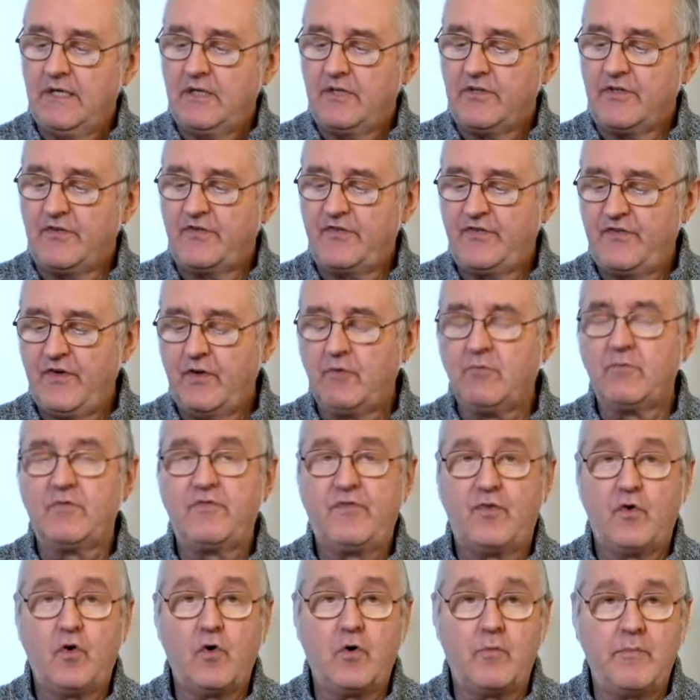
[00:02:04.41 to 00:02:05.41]
the film
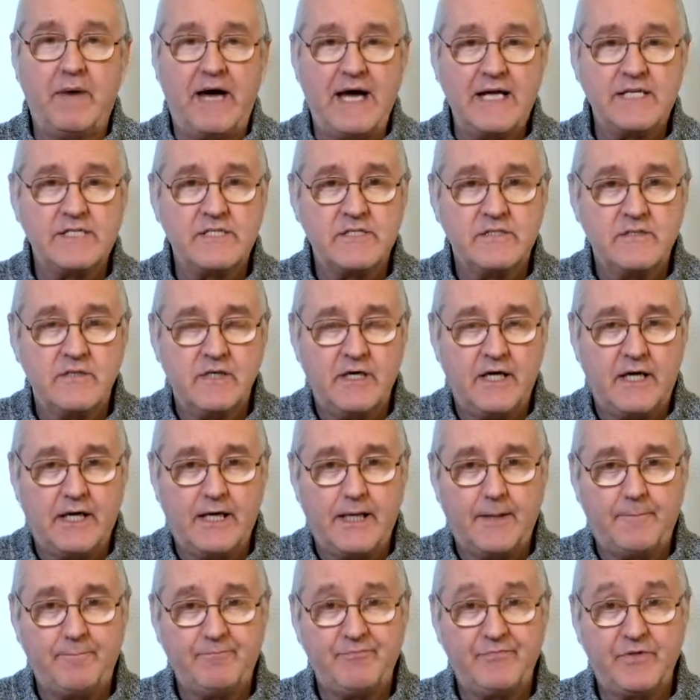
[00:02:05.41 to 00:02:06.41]
format
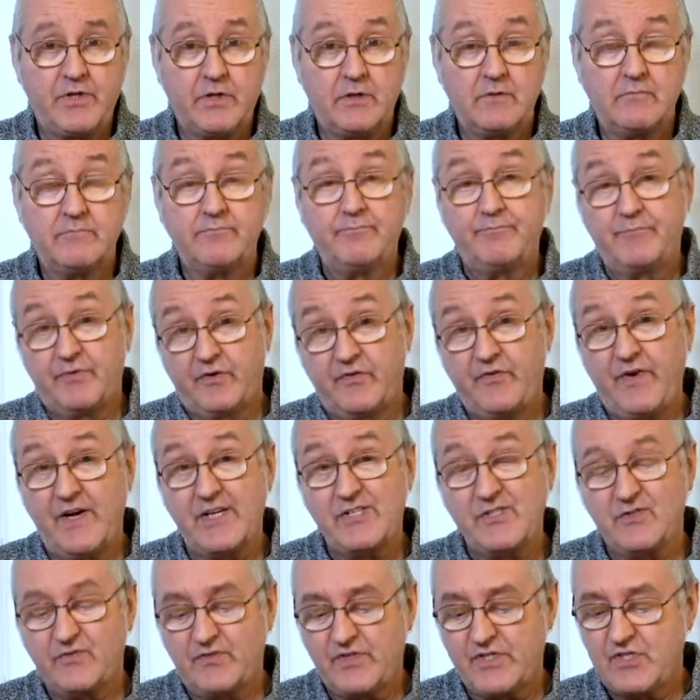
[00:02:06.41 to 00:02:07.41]
um, that
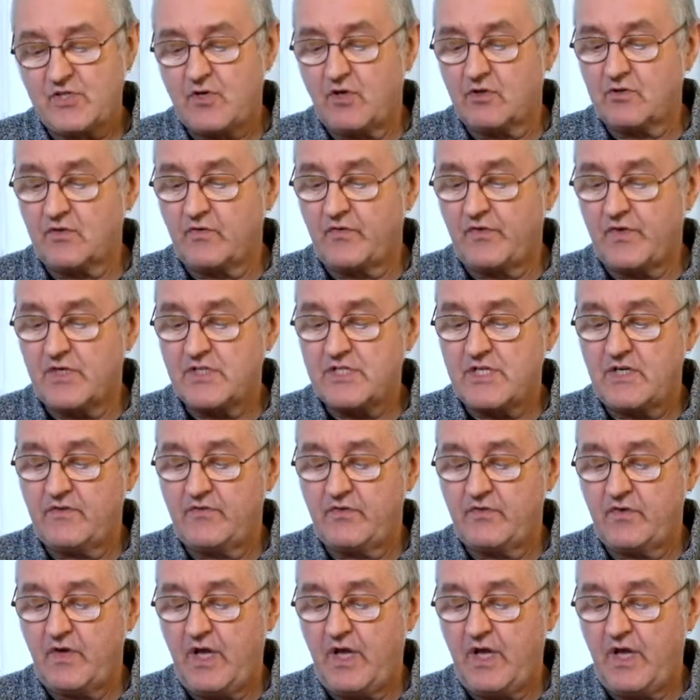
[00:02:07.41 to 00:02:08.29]
professional photographers, if,